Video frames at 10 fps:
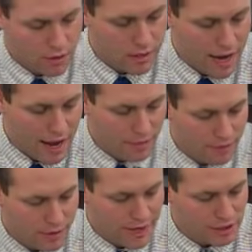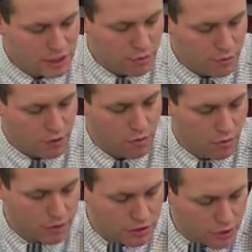Now, the next thing we are
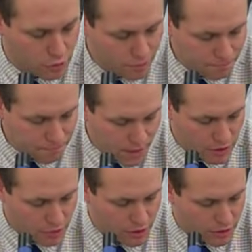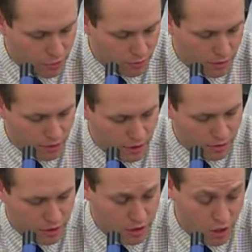going to do is we're going to
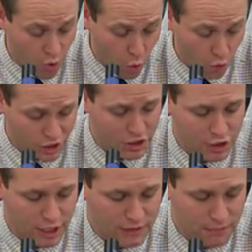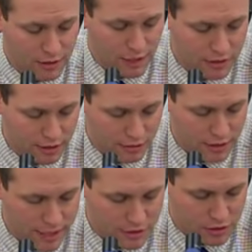turn the coarse adjustment until the
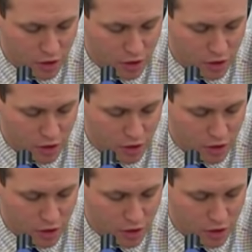lens